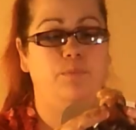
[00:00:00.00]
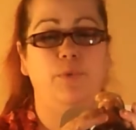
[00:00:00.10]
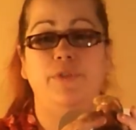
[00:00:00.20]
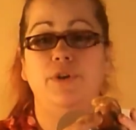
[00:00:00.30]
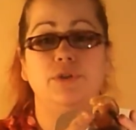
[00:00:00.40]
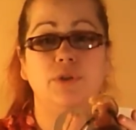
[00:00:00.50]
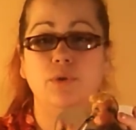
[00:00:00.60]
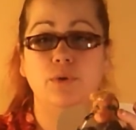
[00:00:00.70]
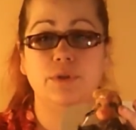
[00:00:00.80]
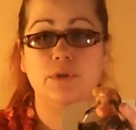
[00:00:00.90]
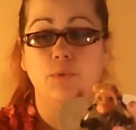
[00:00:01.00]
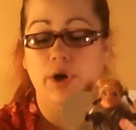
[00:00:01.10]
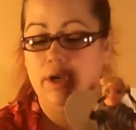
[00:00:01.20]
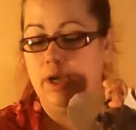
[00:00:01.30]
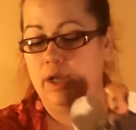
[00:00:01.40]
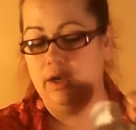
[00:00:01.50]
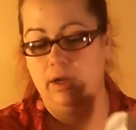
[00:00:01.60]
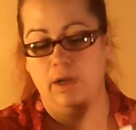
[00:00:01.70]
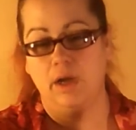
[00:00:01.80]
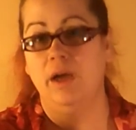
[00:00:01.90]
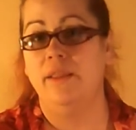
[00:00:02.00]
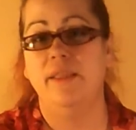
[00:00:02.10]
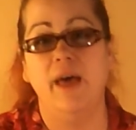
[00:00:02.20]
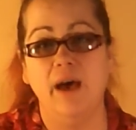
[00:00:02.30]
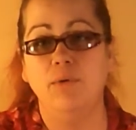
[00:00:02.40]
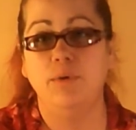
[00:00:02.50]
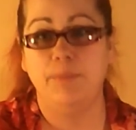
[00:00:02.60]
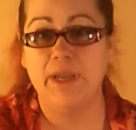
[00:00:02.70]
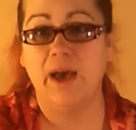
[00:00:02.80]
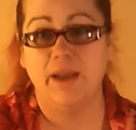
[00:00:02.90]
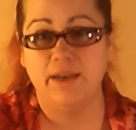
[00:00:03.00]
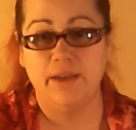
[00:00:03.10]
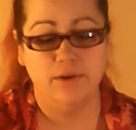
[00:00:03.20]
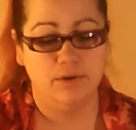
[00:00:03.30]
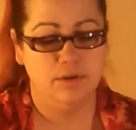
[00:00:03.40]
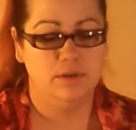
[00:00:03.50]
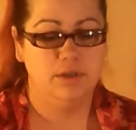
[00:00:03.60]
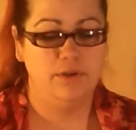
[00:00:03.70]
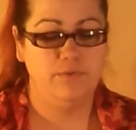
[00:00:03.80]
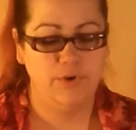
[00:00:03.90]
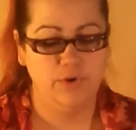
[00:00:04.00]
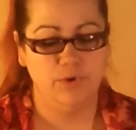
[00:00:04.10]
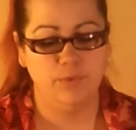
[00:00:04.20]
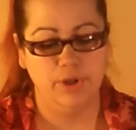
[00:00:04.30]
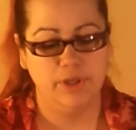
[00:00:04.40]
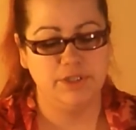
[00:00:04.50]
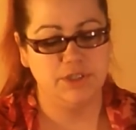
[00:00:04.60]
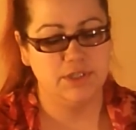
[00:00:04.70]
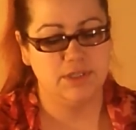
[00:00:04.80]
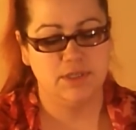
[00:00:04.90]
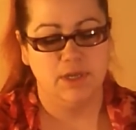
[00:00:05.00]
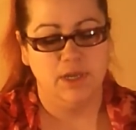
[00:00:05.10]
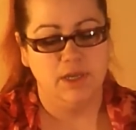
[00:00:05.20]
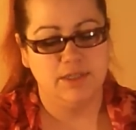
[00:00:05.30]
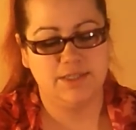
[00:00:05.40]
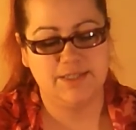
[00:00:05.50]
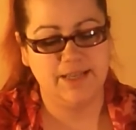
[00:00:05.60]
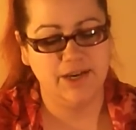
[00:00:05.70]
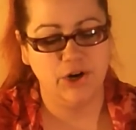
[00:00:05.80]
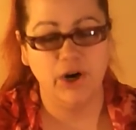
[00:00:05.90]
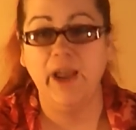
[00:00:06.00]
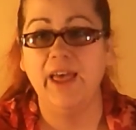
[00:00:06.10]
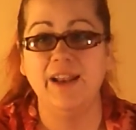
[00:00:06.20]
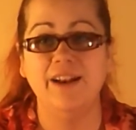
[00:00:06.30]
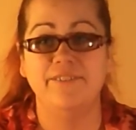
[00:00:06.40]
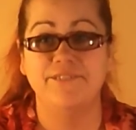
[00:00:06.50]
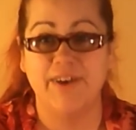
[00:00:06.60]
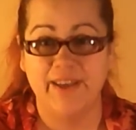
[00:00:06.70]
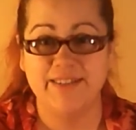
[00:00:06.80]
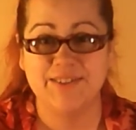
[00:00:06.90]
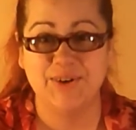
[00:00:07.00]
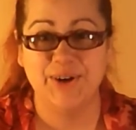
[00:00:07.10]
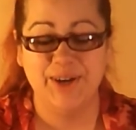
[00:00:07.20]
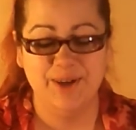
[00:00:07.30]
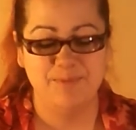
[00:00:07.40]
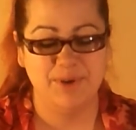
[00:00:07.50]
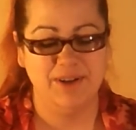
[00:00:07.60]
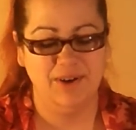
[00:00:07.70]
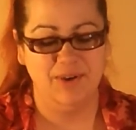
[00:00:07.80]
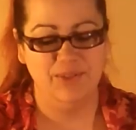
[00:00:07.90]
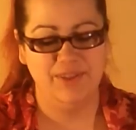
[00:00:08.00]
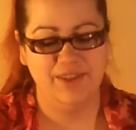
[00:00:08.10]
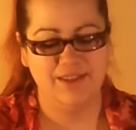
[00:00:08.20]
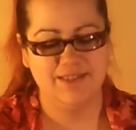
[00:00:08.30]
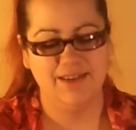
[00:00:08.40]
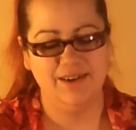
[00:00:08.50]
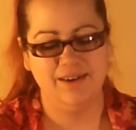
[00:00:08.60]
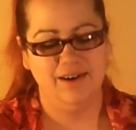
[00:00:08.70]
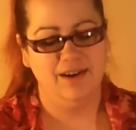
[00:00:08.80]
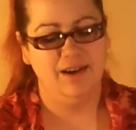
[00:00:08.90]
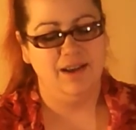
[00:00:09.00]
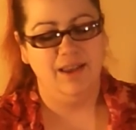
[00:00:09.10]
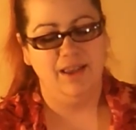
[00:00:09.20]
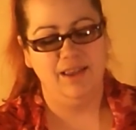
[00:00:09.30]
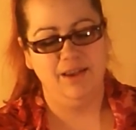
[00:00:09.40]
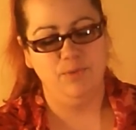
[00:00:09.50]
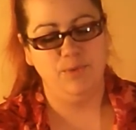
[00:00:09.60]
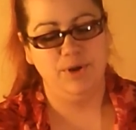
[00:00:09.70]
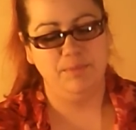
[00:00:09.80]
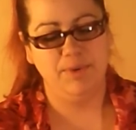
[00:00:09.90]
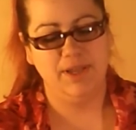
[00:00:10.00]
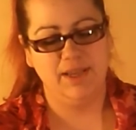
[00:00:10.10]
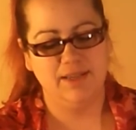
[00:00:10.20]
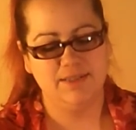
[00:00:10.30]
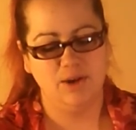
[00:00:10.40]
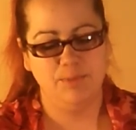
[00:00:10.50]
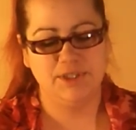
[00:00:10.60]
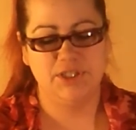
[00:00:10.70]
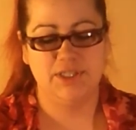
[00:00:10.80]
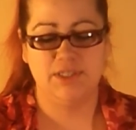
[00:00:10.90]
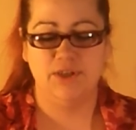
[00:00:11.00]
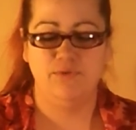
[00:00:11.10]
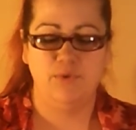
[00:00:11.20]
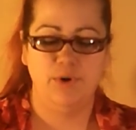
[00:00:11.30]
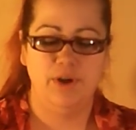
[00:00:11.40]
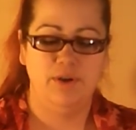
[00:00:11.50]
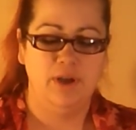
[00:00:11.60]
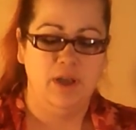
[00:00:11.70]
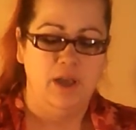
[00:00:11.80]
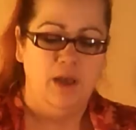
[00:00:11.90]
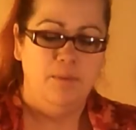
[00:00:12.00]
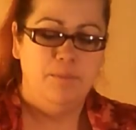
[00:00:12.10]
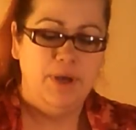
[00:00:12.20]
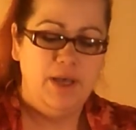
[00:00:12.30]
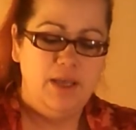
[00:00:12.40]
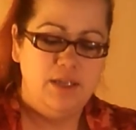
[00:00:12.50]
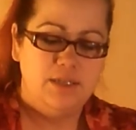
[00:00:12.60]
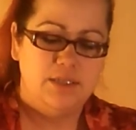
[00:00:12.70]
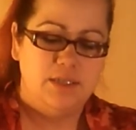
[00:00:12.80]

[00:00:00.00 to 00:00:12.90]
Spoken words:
with your tools and whatnot, that would be ideal. If you could really just stick her head in a vice grip and hold this here, it would be so much easier for you. But